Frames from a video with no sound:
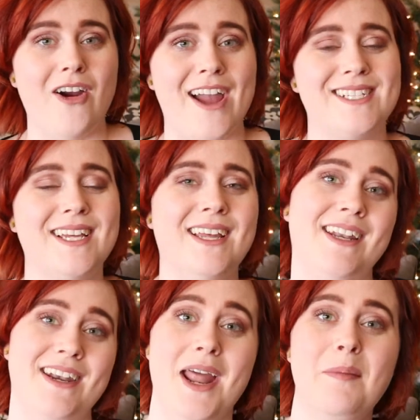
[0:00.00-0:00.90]
right,
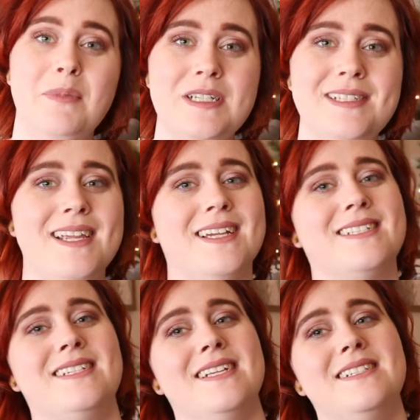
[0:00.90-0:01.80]
number
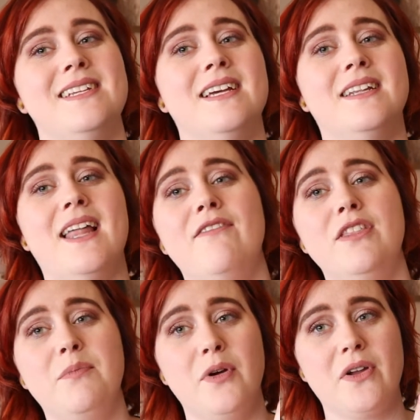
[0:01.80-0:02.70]
6 is the
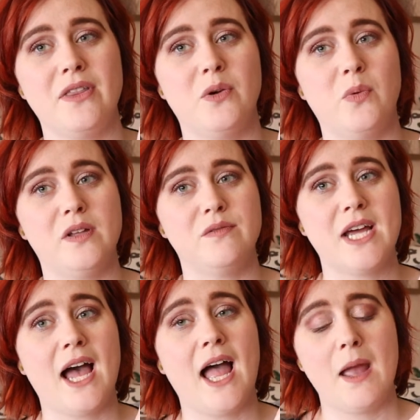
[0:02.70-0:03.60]
11th book in the Wheel of
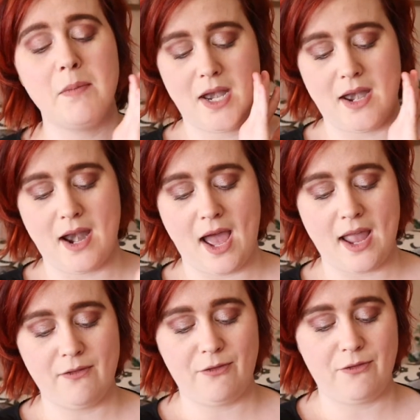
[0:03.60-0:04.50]
Time,
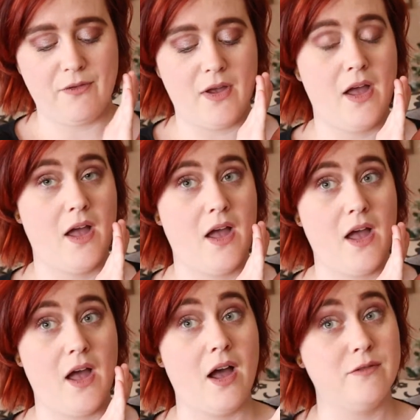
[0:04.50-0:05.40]
Knife
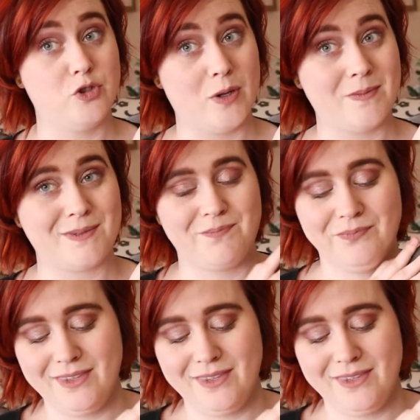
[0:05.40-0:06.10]
of Dreams.